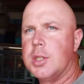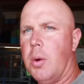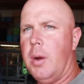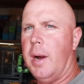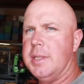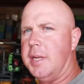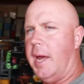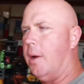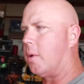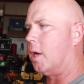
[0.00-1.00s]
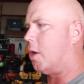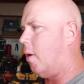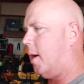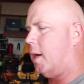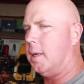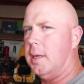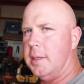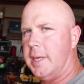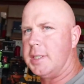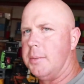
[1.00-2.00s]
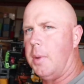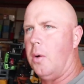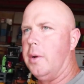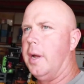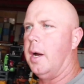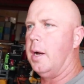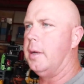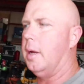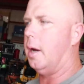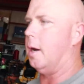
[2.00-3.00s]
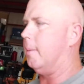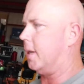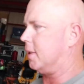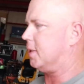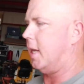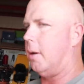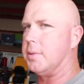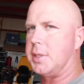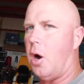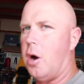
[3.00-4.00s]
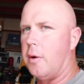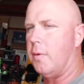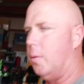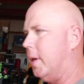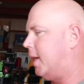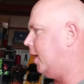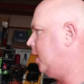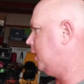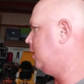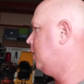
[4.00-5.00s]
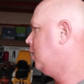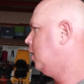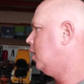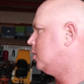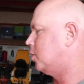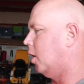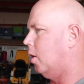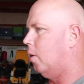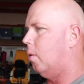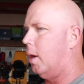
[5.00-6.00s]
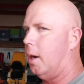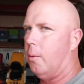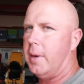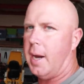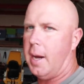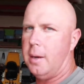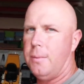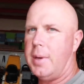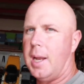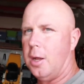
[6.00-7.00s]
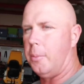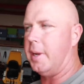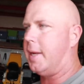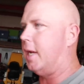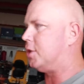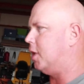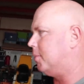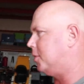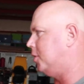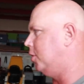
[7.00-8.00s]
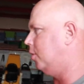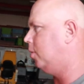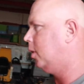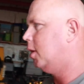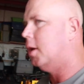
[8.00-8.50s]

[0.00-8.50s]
So anyway, today we're going to go out and get some mowing done. Like I said, I was gone over the weekend, so we got a little bit of catching up to do.